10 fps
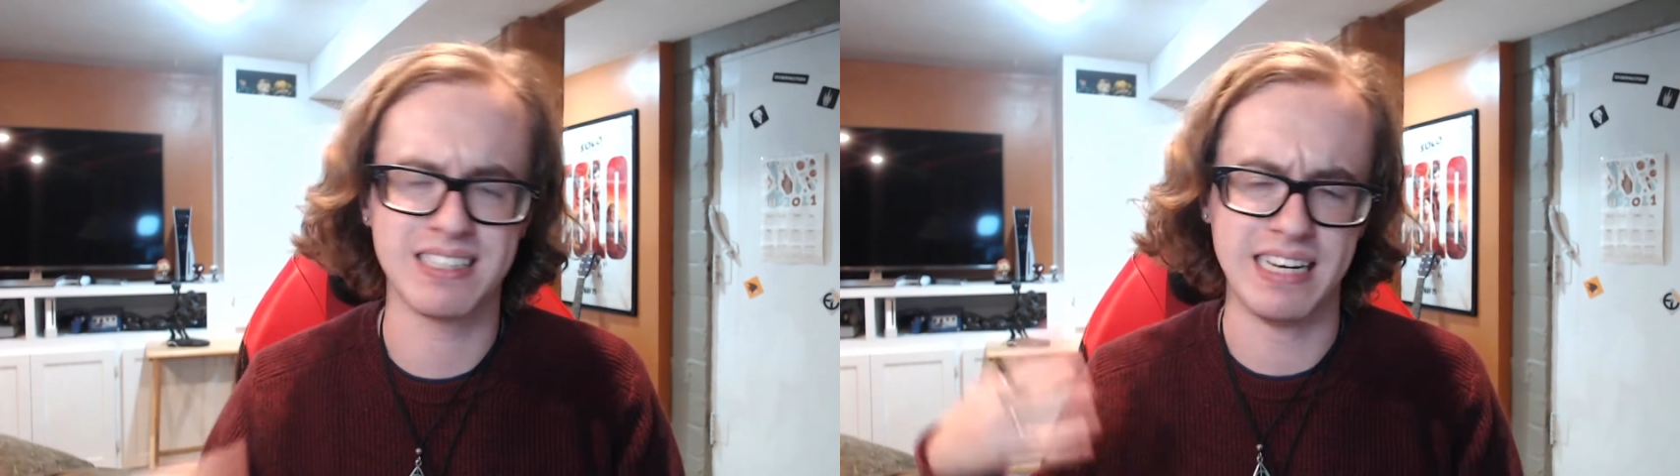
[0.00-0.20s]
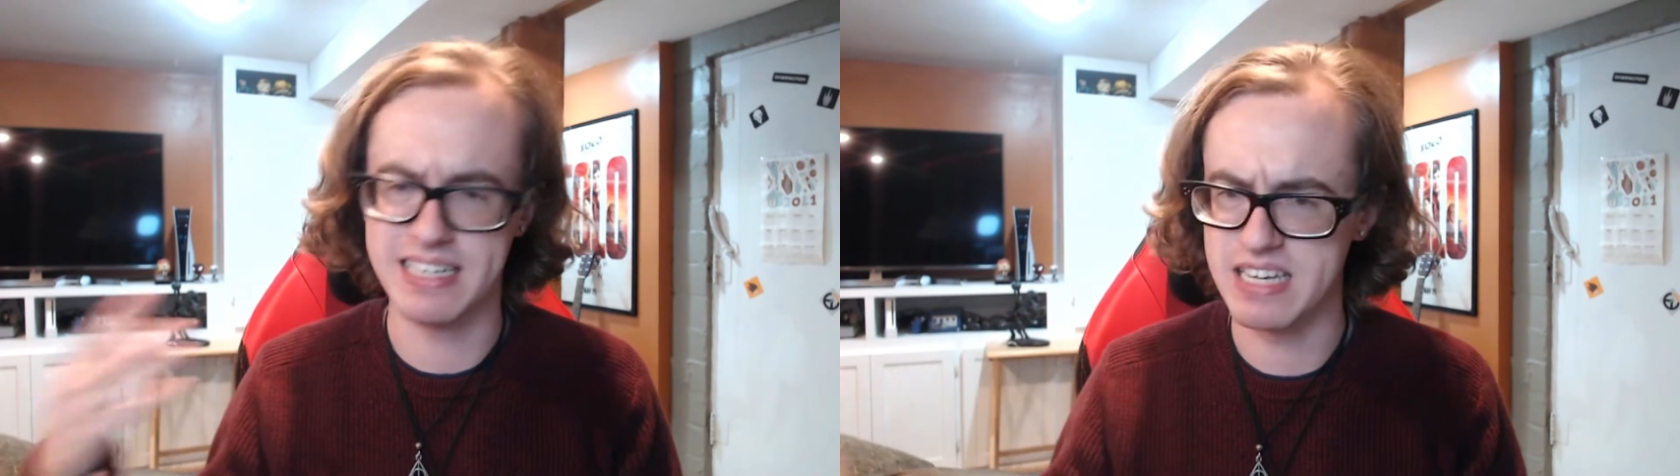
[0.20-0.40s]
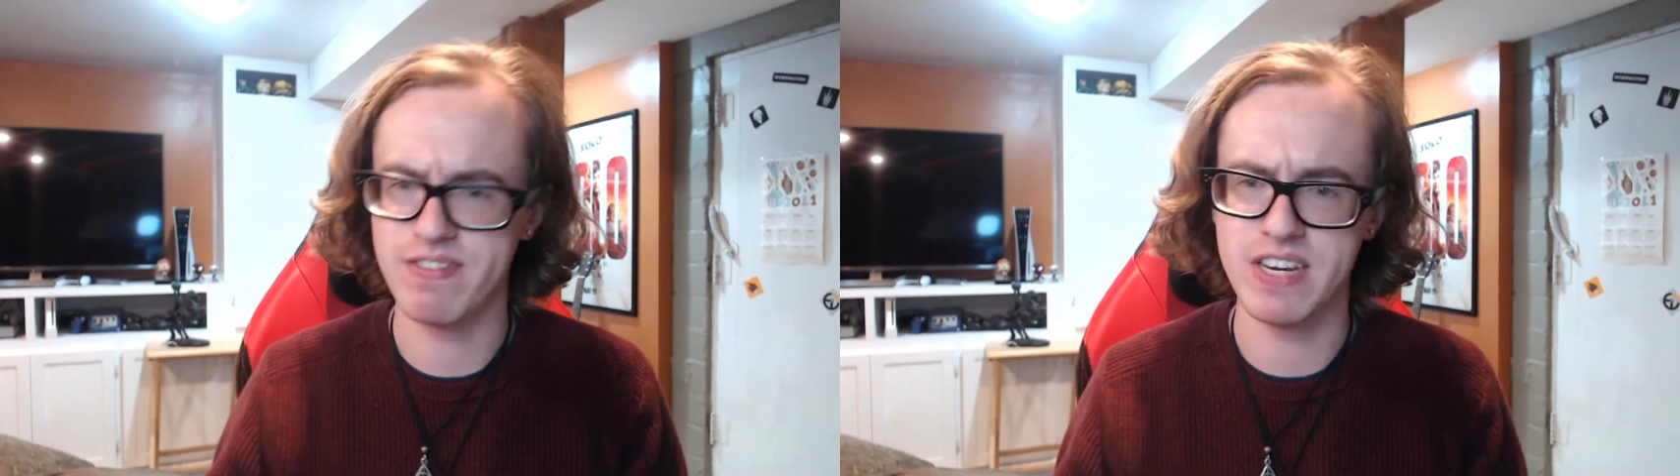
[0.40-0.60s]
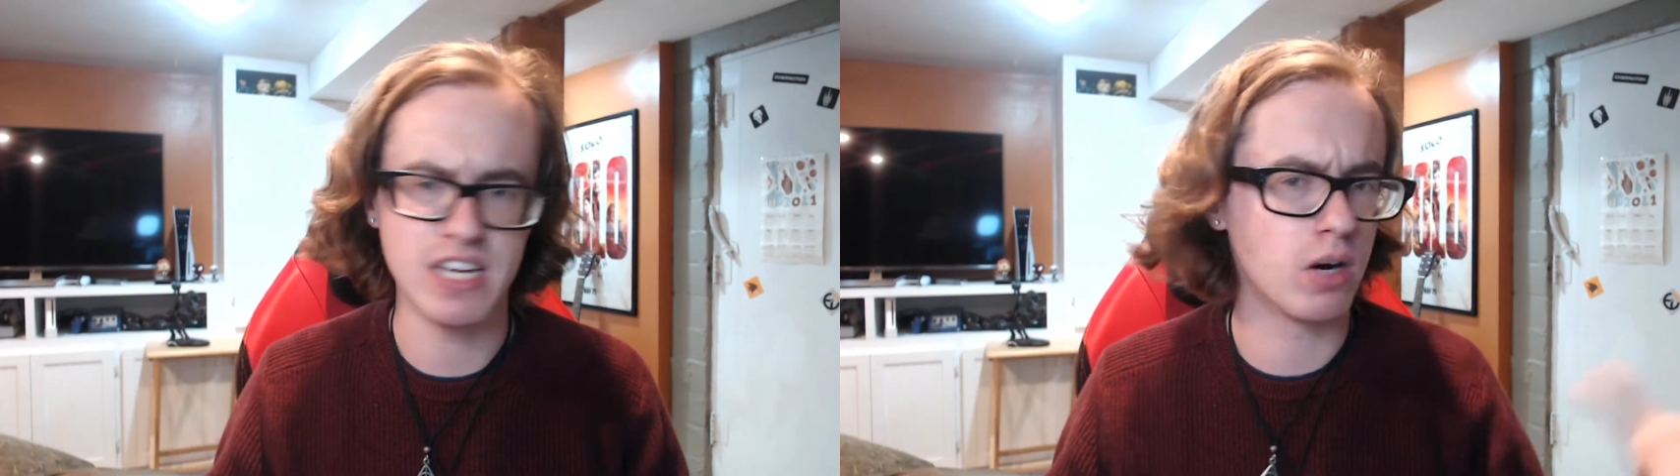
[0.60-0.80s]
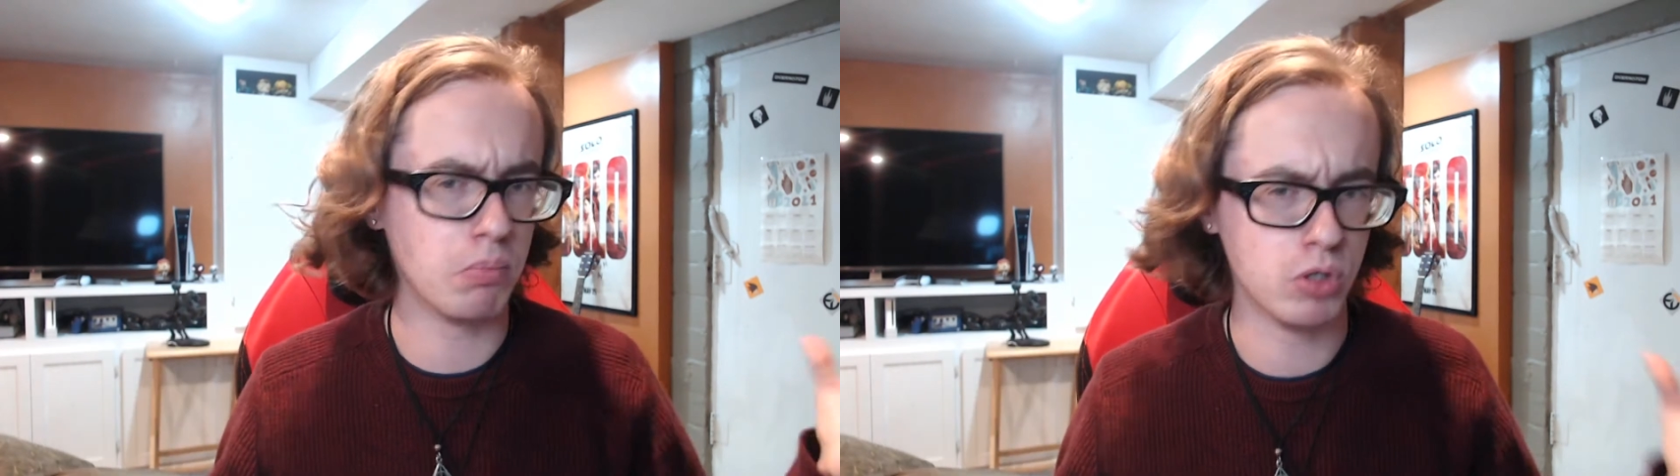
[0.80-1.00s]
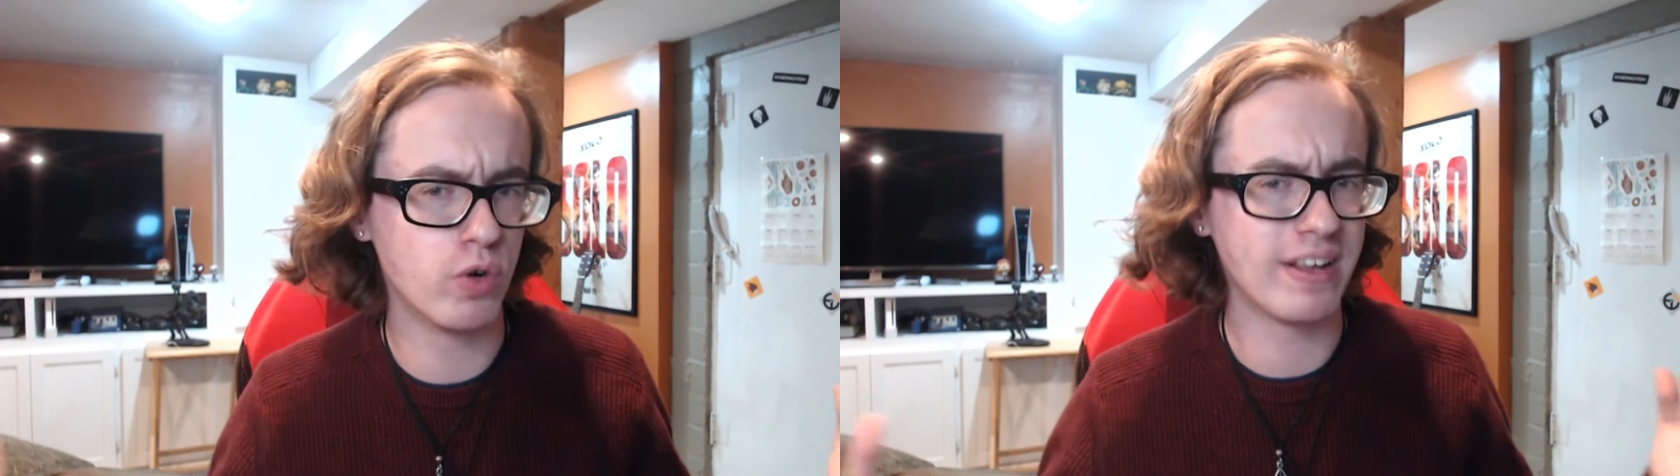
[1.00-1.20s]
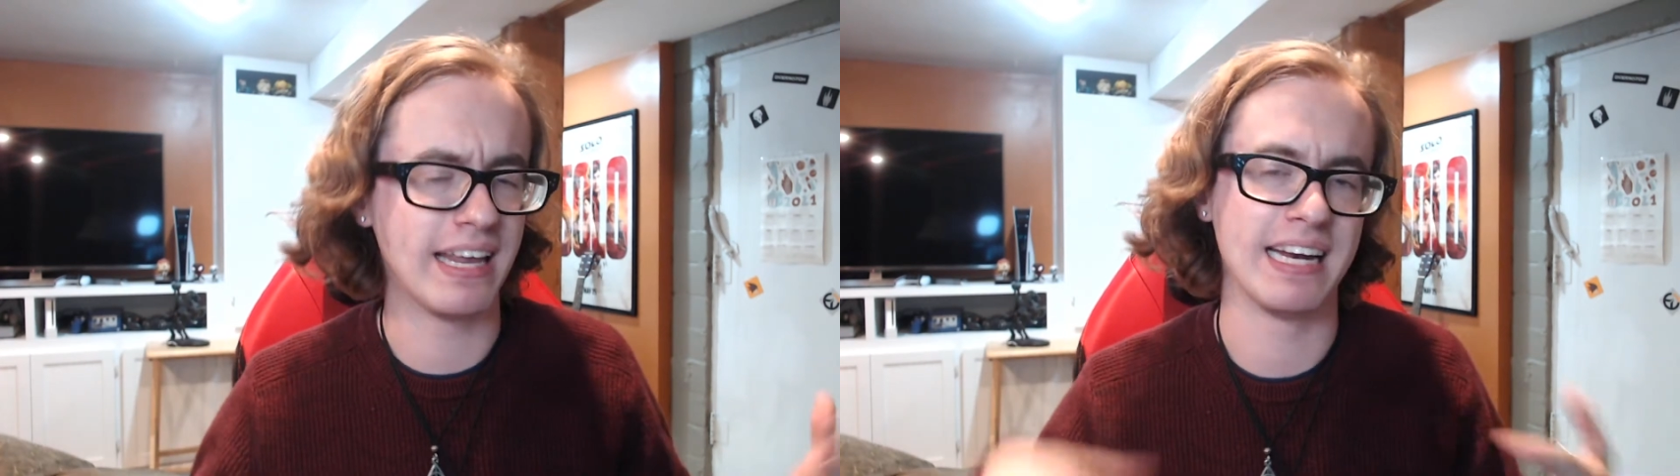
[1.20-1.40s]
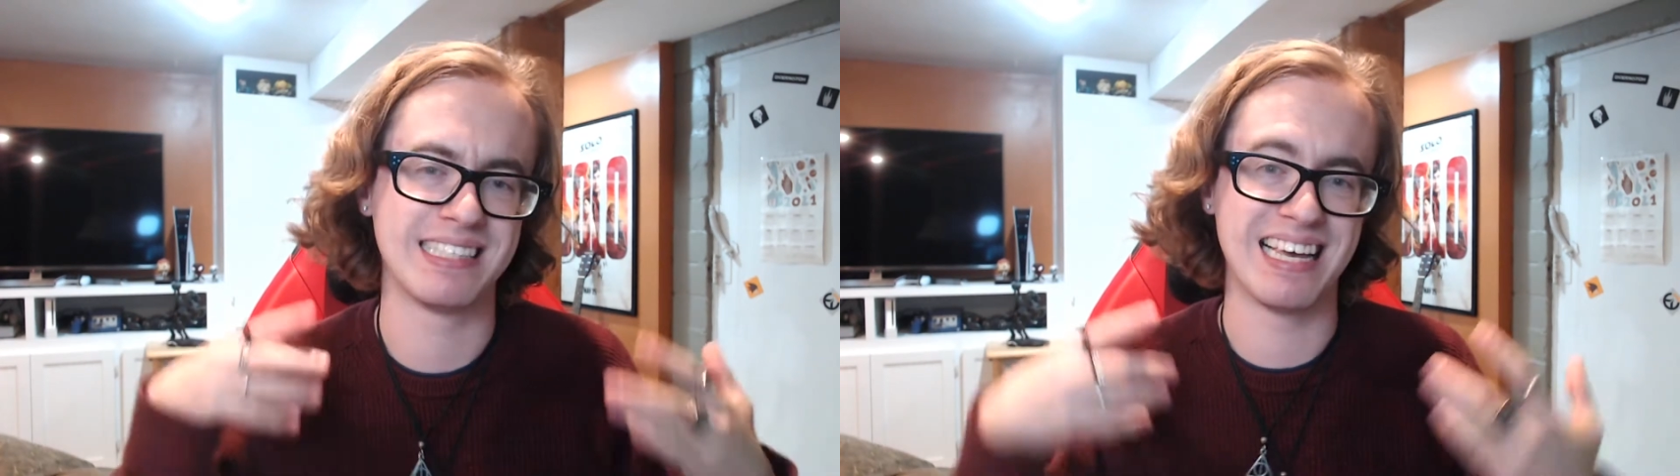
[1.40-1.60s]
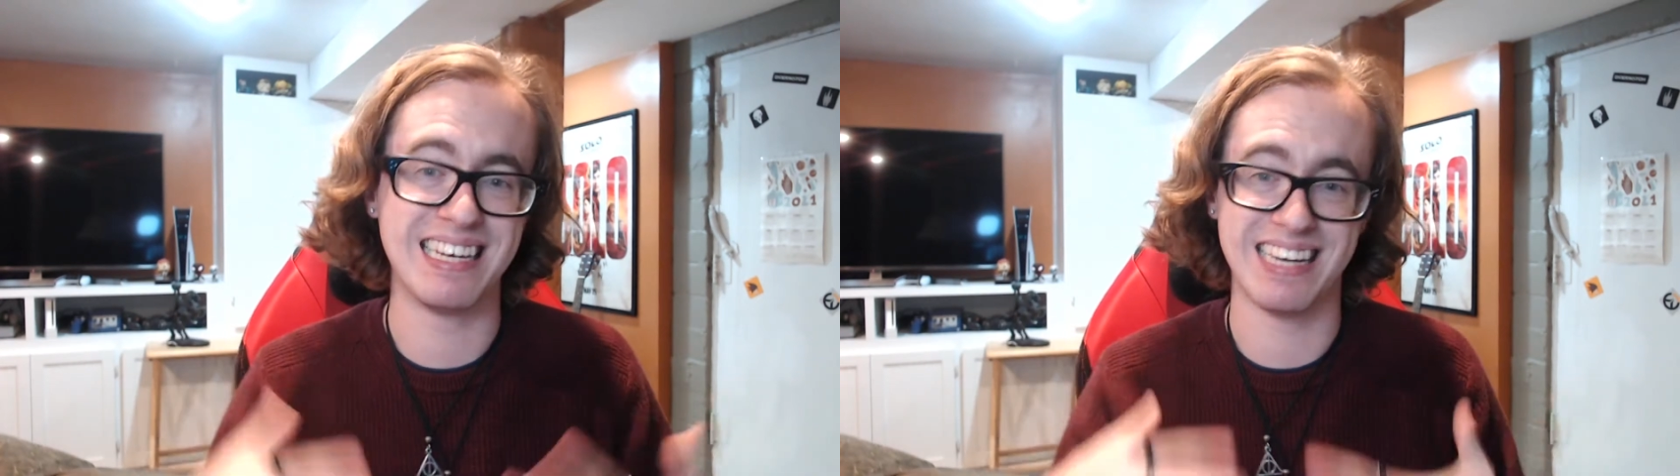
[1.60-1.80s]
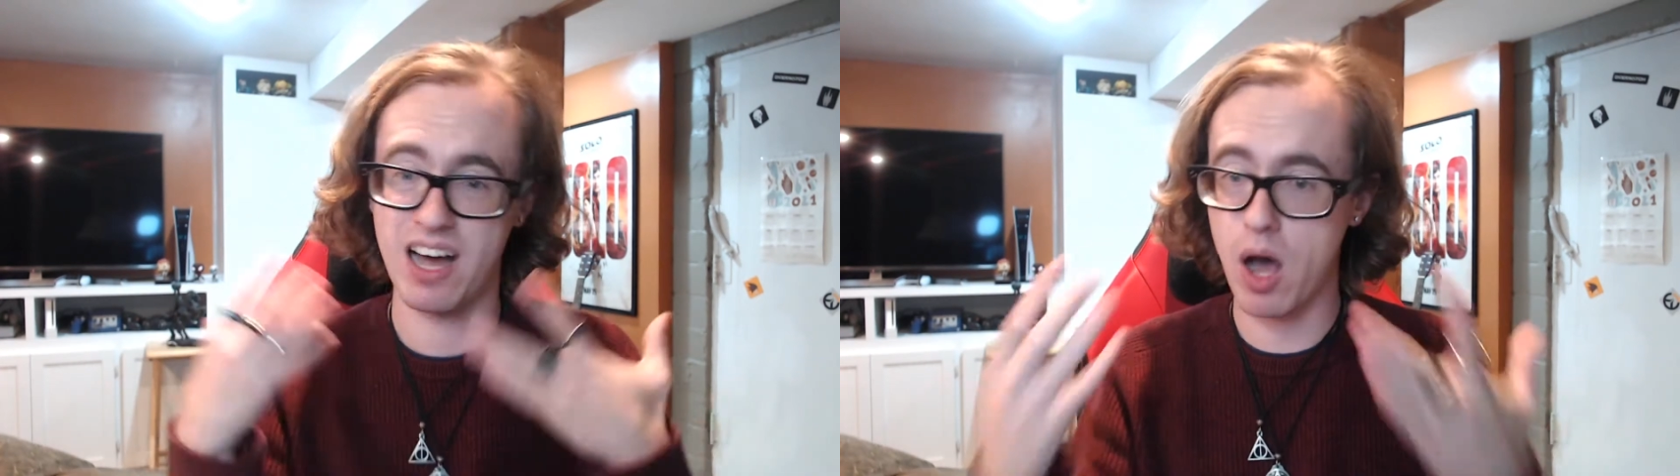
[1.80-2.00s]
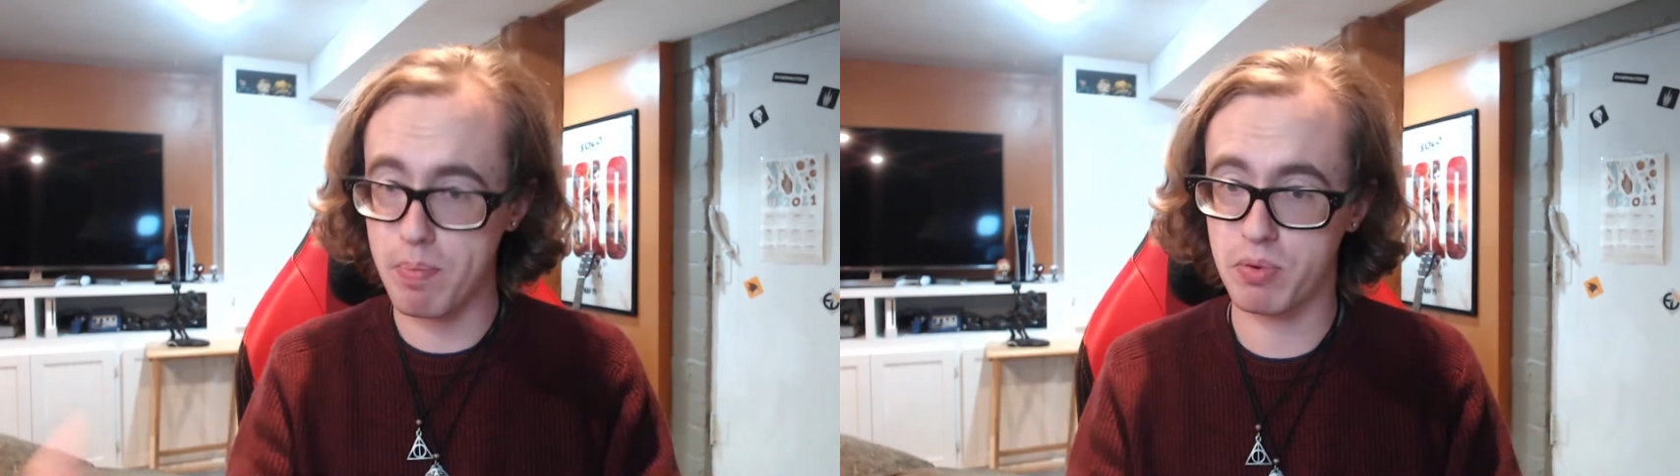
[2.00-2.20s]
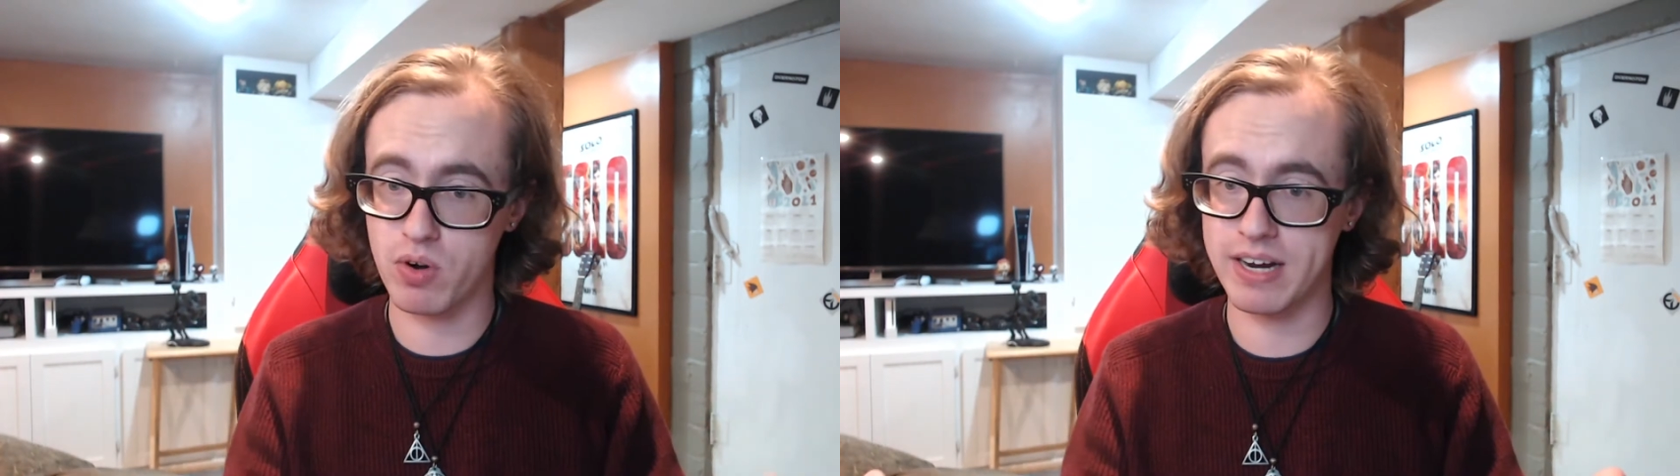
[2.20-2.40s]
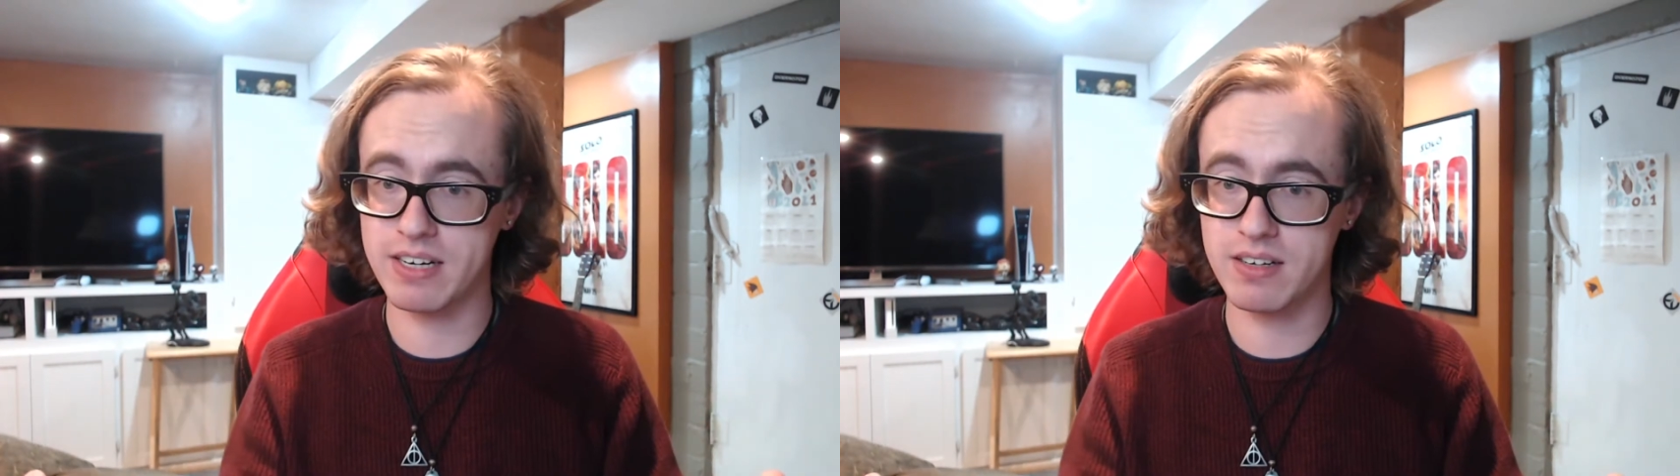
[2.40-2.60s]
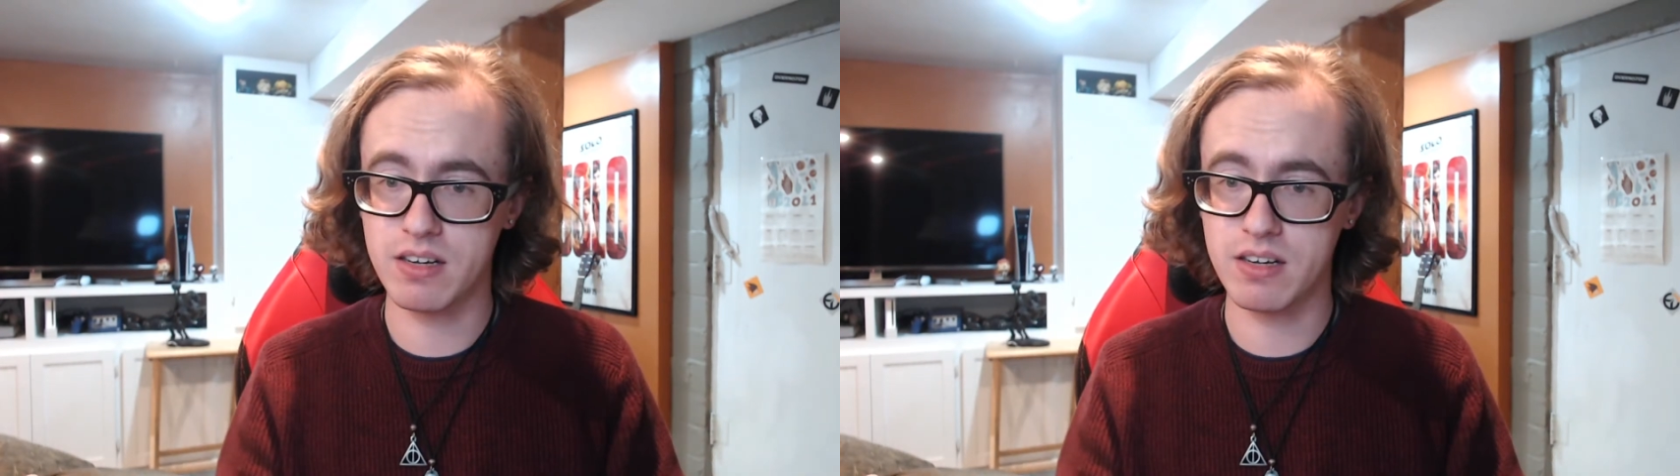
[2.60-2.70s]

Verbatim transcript: like DVD or Blu-ray that I decided to upgrade